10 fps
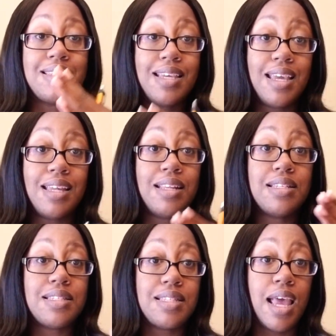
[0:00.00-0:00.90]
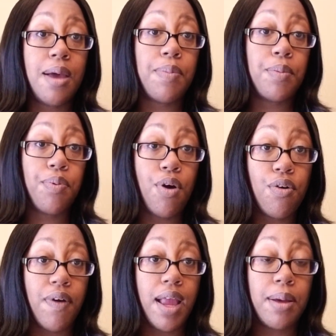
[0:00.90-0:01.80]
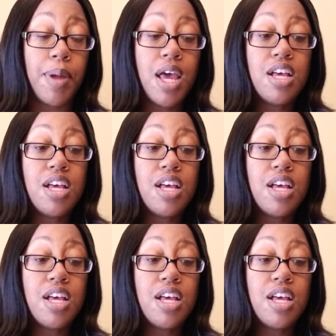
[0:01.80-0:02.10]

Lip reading: 10-step program.